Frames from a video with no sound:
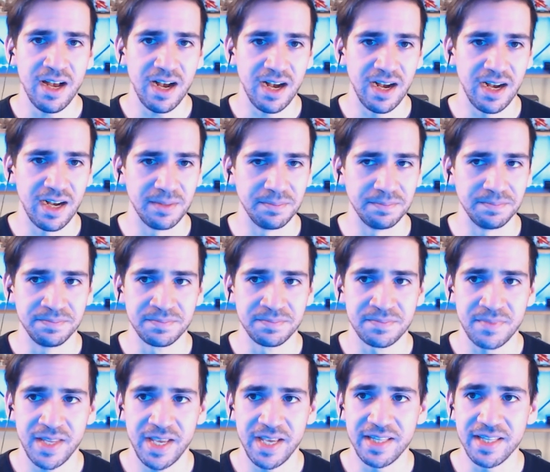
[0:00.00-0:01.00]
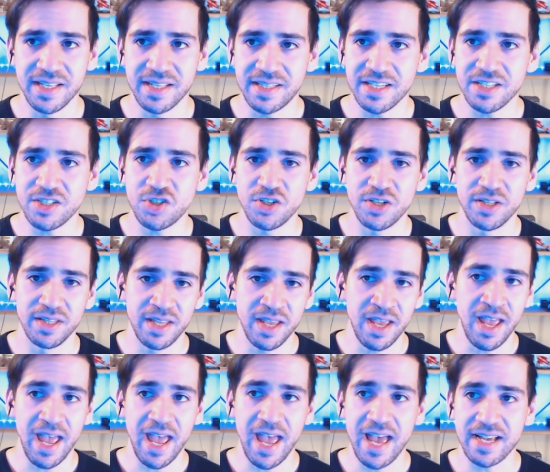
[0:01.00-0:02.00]
Um, in addition,
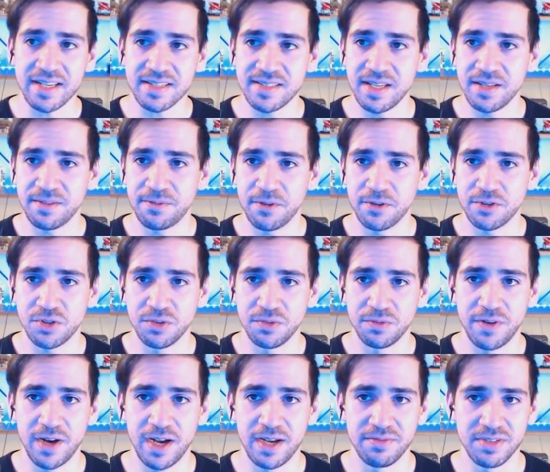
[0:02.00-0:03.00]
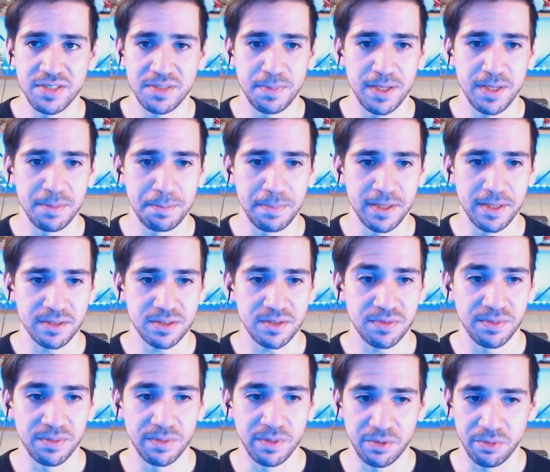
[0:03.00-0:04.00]
XState version 5 is being built
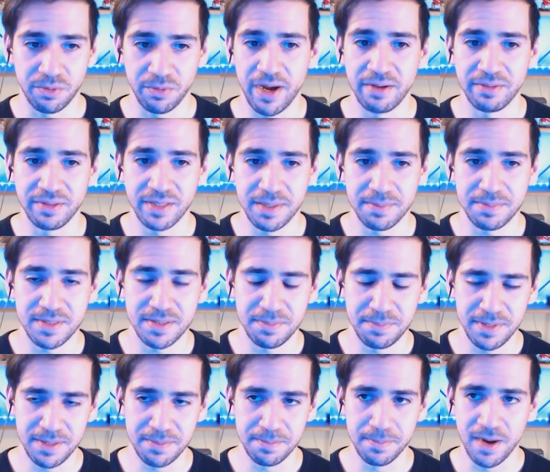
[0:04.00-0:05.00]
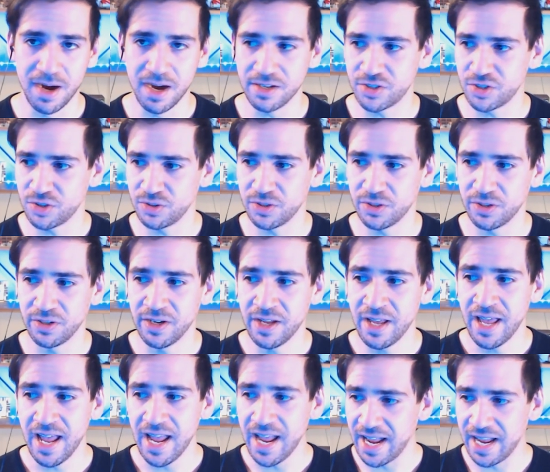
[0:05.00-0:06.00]
from the ground up to be modular
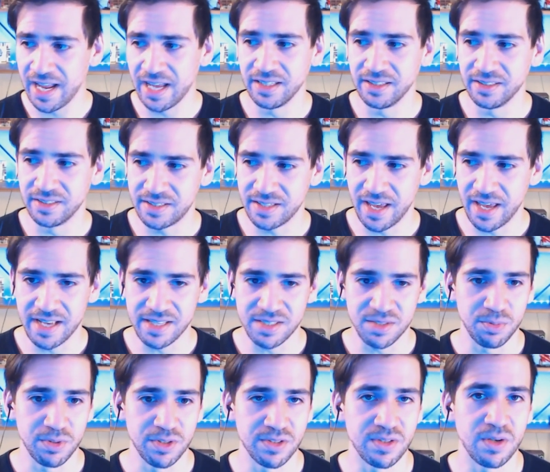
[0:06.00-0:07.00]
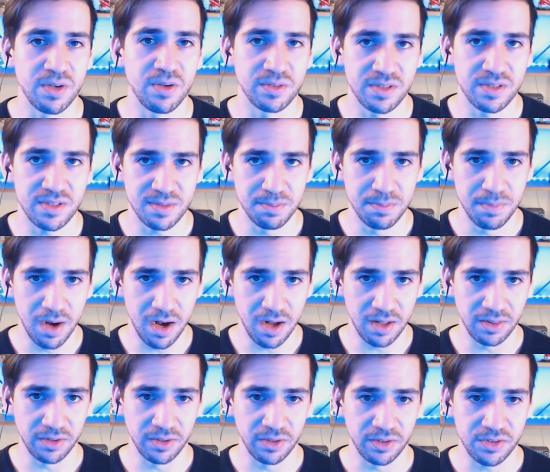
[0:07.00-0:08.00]
and as a result,
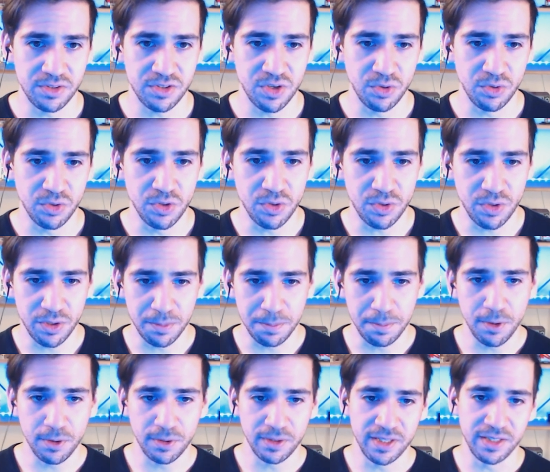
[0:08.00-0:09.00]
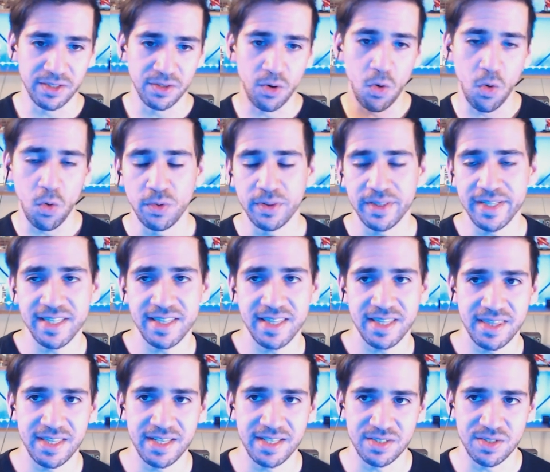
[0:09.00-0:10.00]
smaller. So you could pull in only the
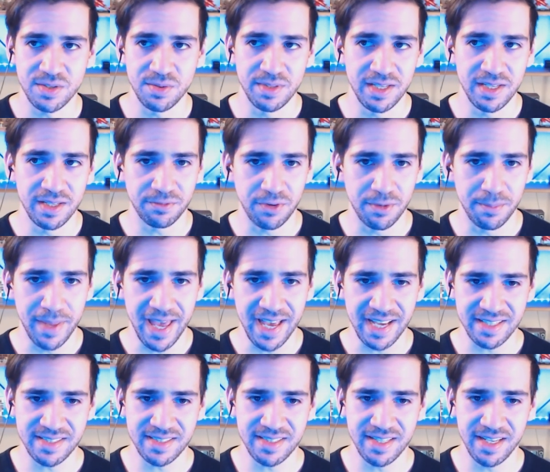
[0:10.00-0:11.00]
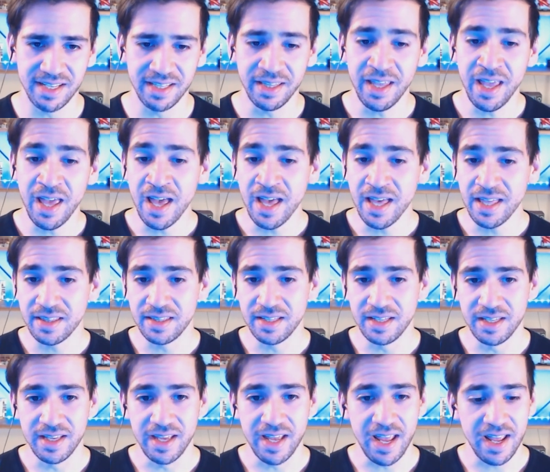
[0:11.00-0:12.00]
things you need from XState.
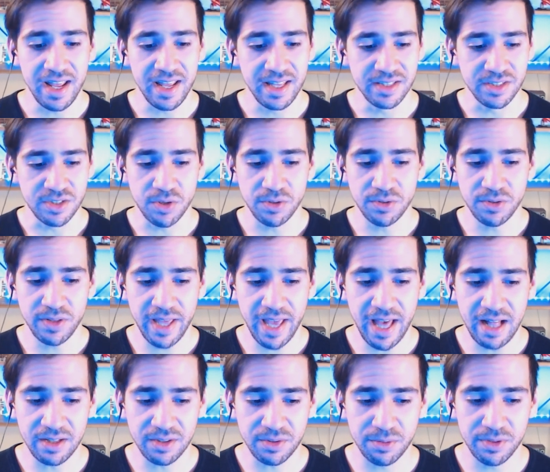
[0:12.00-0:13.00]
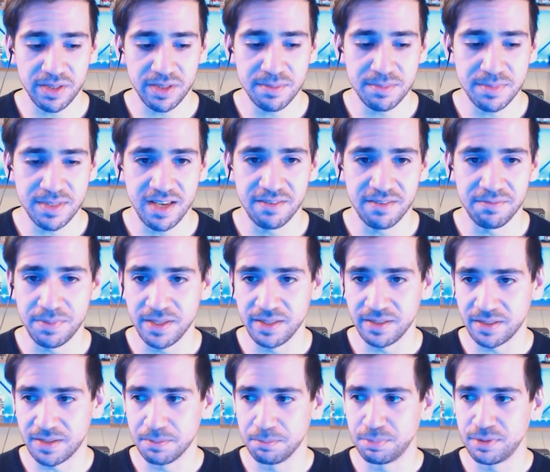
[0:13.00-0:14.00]
The internal algorithms have
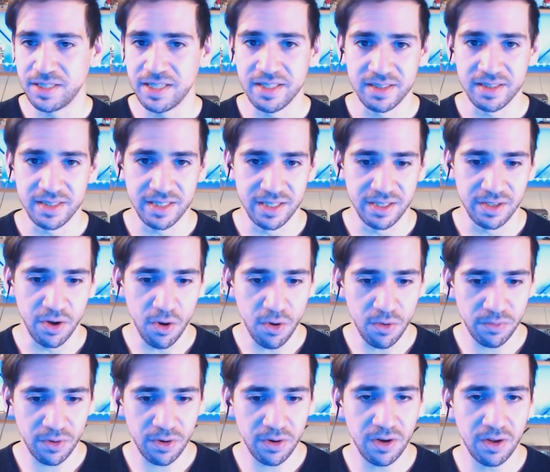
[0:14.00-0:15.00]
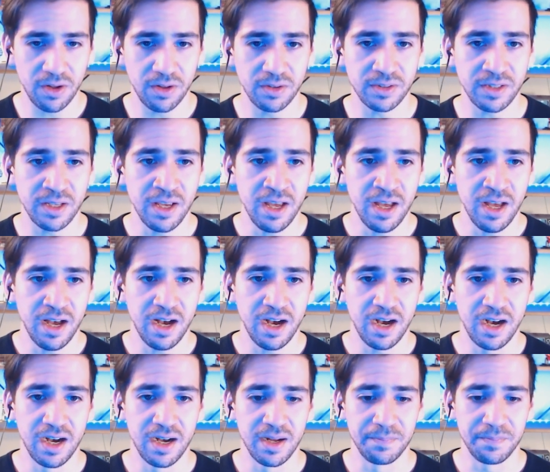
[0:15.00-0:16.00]
been completely overhauled.
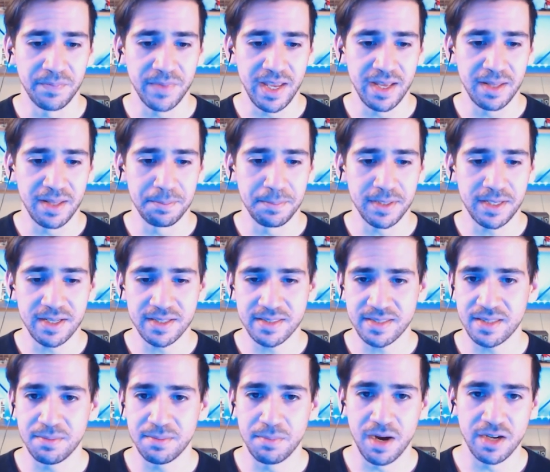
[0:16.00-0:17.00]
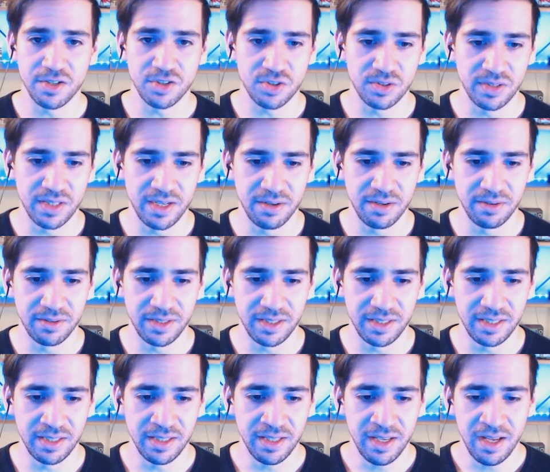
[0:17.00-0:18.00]
Um, and because of the
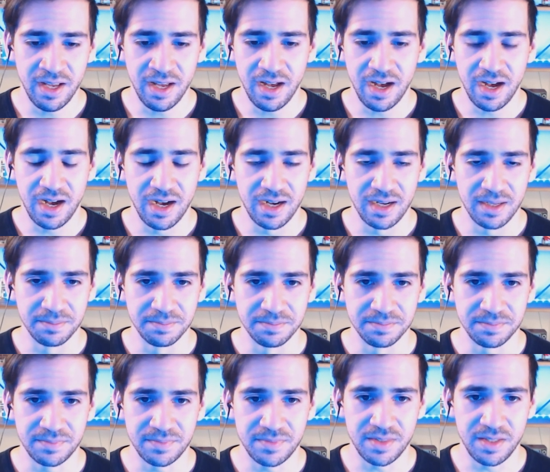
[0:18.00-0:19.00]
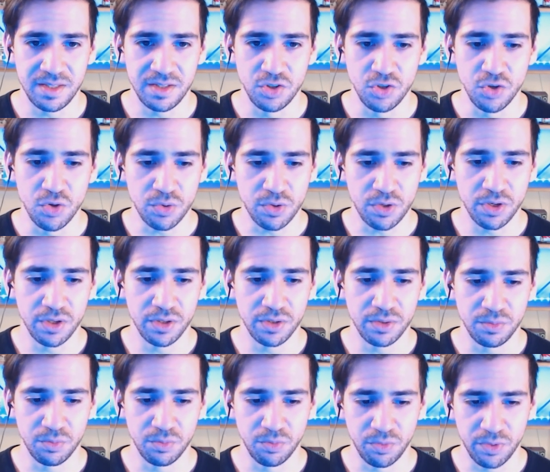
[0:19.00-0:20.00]
modularity, um, you
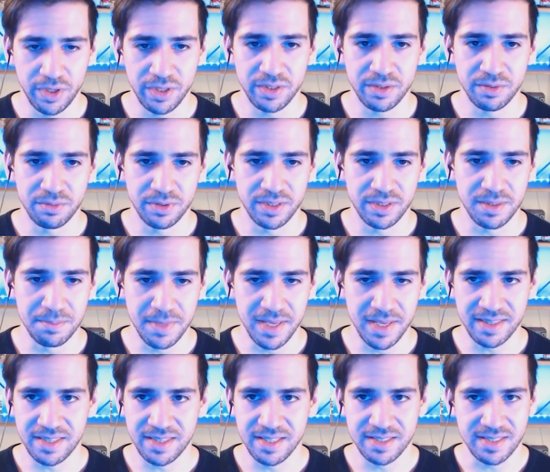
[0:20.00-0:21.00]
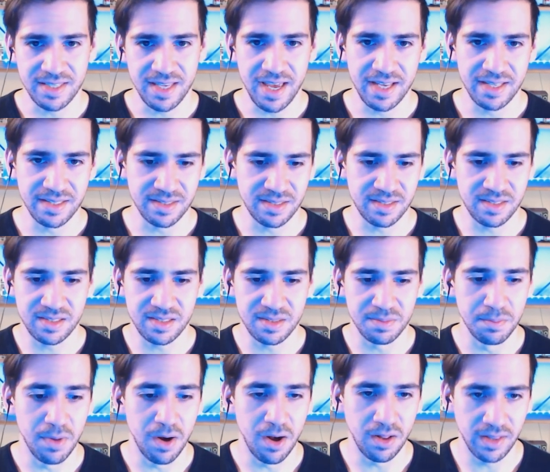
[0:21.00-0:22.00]
could really, really make this as
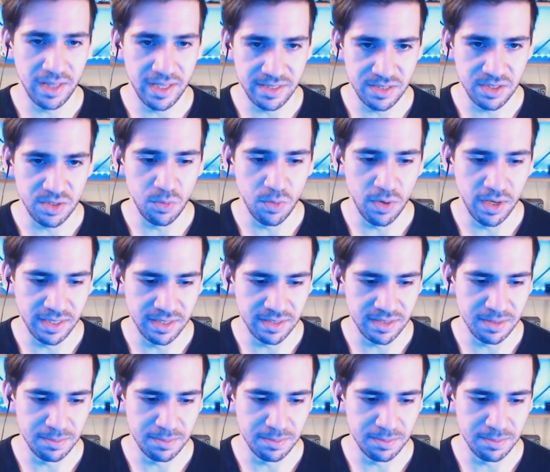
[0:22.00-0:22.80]
small as you want it